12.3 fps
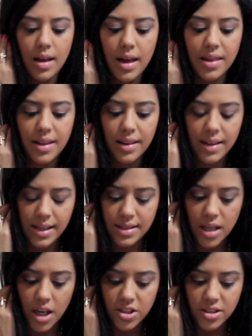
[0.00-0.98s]
I think we
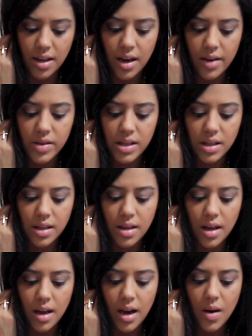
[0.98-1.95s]
touched on everything
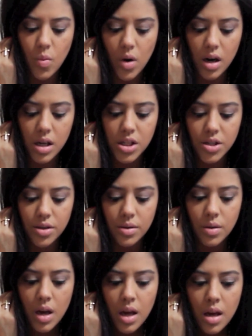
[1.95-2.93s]
that I wanted
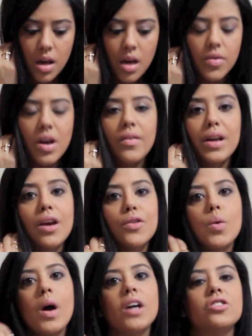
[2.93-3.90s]
to. If you have any
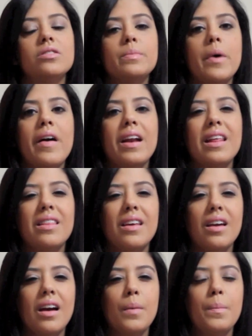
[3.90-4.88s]
other questions about
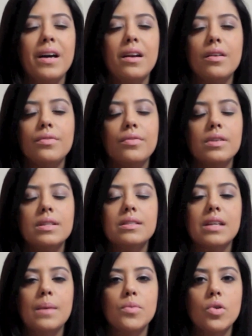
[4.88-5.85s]
anything, I might have
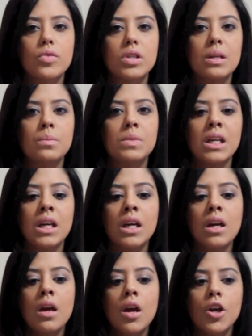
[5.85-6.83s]
skipped over
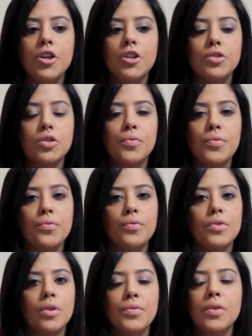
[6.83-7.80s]
something,
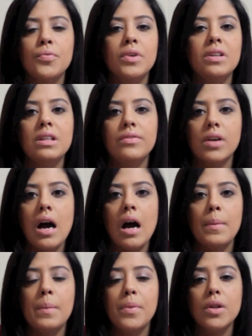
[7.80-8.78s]
feel free to leave a
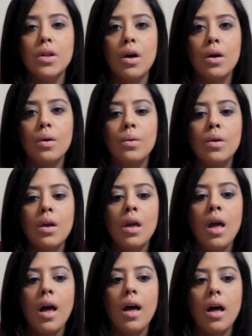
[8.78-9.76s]
comment below,
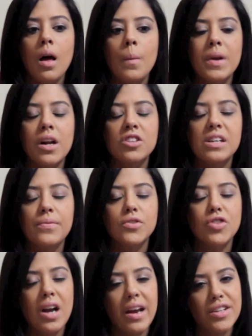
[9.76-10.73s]
and I'll
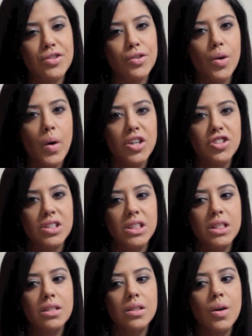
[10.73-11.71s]
definitely try to answer your
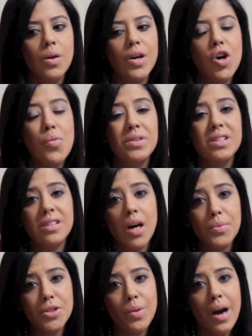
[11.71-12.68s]
questions. So I hope that this
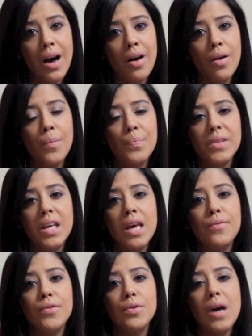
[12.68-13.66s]
helped you out.
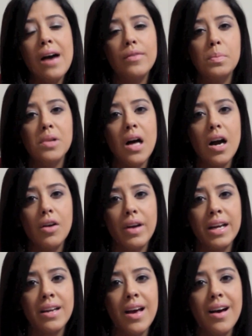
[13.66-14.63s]
If you have a blog
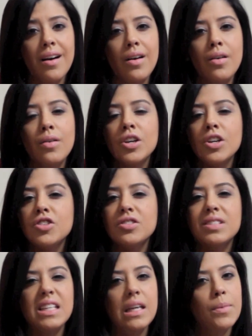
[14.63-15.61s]
right now,
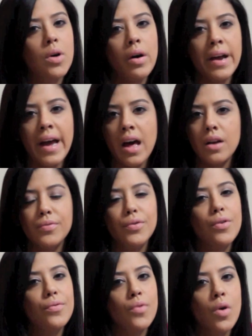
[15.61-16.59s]
just keep going it
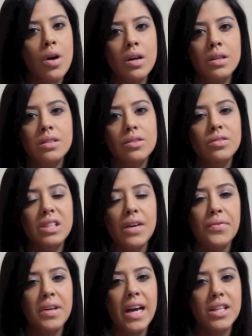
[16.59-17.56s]
full force. You'll
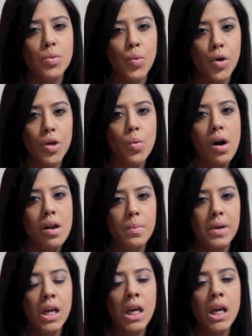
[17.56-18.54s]
definitely get to where you want
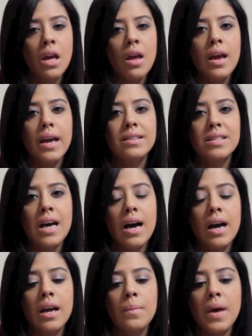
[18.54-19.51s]
to be in
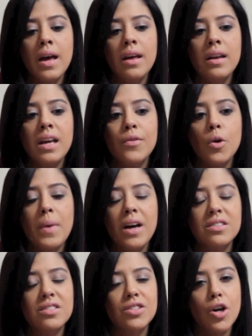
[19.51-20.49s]
time. And if you're
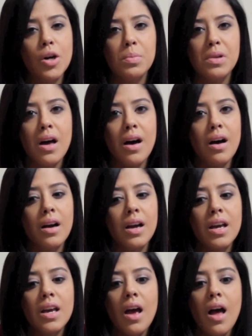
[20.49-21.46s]
about to start a blog,
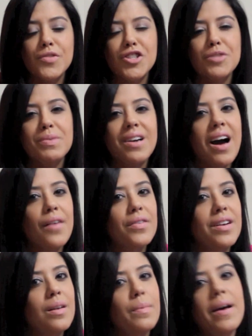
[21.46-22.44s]
just be
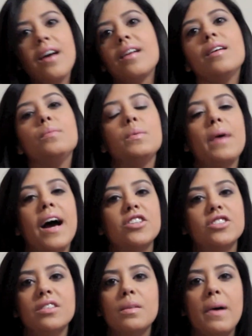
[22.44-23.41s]
confident about it and be
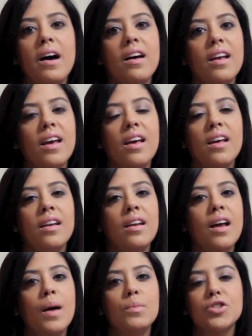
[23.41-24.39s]
passionate about it,
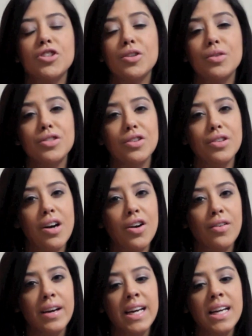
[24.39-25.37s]
and I'm sure it'll turn
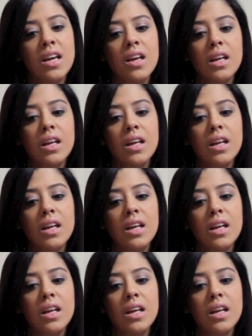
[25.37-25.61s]
out great.